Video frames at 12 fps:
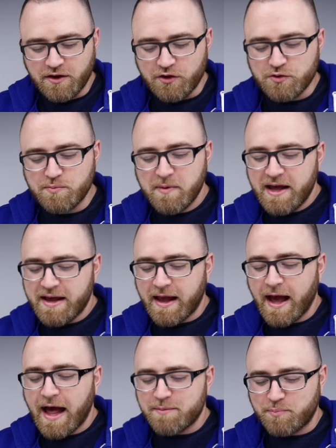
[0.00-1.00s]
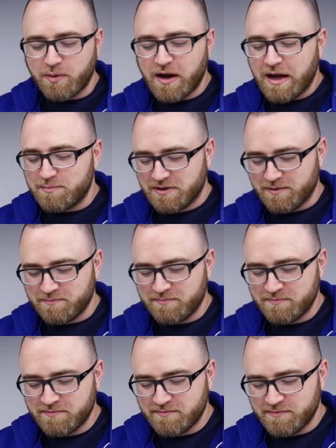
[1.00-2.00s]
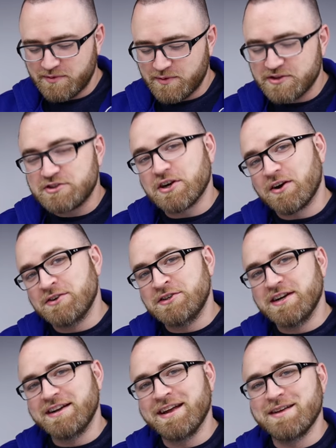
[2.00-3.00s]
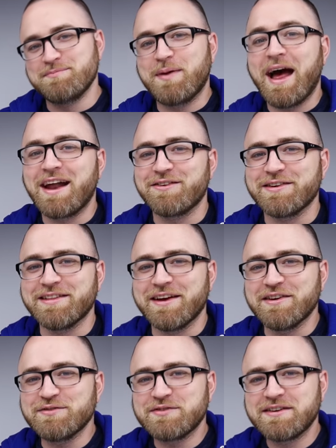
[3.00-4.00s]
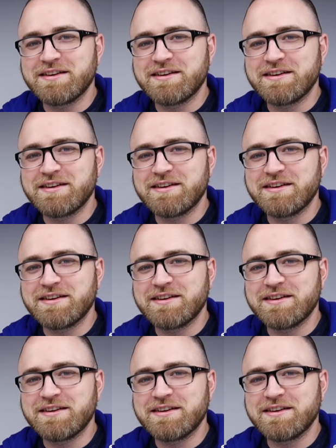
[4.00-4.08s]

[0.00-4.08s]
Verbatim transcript: you may got problem with charging and battery life.